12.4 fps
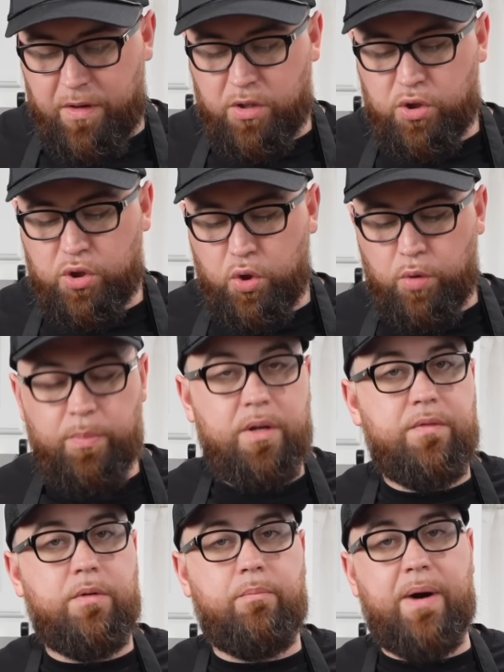a little bit
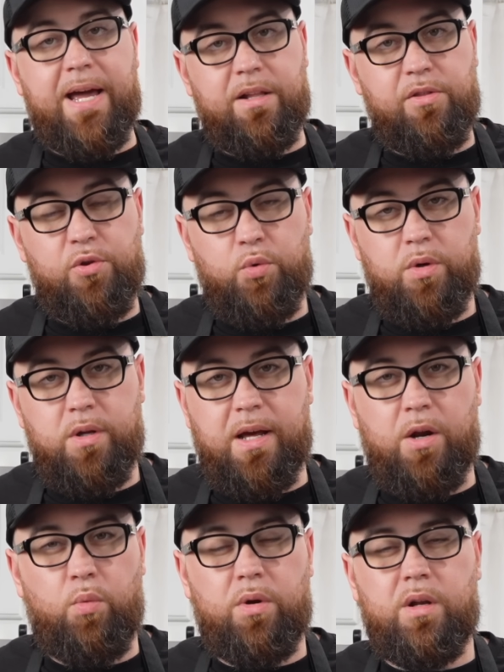of a bite to it. I
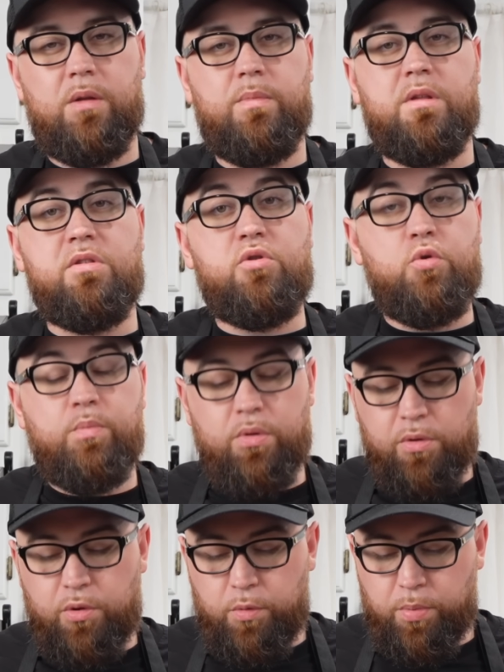don't want it to be
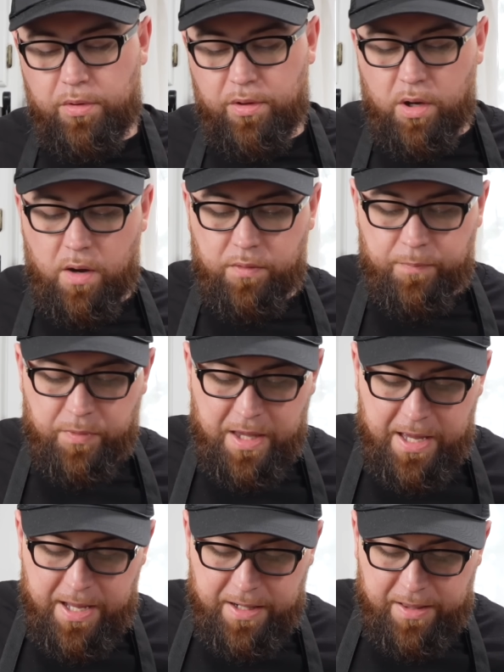super, super soft.
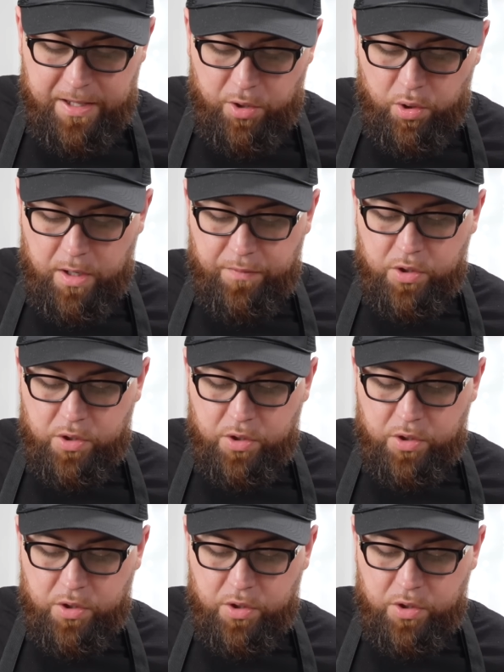Tender enough